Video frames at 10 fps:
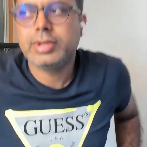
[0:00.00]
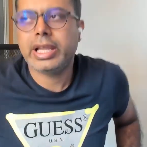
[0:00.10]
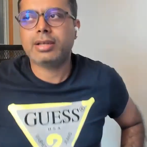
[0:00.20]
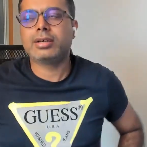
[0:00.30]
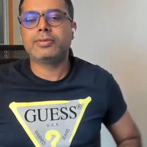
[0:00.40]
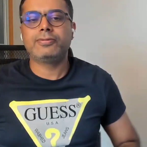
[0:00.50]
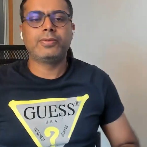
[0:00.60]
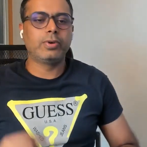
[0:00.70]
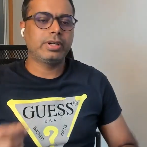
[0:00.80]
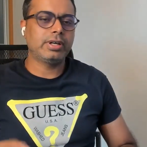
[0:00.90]
take a
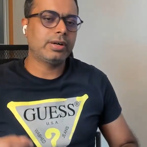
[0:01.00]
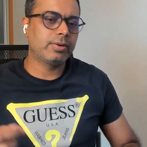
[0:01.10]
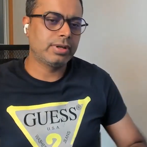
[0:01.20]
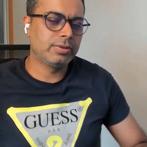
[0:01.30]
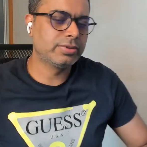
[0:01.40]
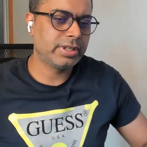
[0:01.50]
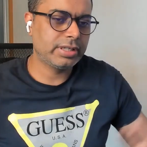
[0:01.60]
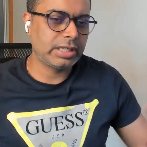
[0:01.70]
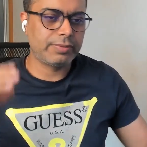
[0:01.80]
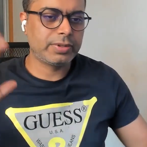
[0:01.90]
Ford car or a Lucid
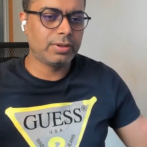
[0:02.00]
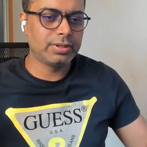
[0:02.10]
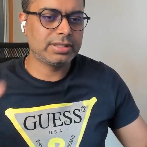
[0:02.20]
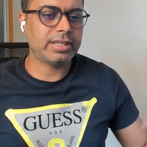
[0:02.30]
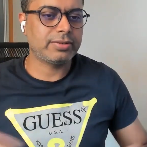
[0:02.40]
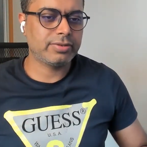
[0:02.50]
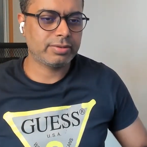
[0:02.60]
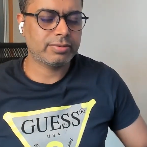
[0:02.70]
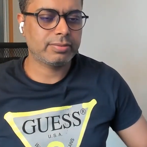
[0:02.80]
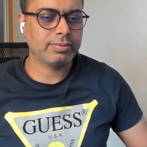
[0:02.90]
car with all these
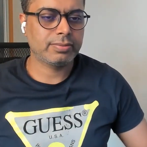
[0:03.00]
sensors.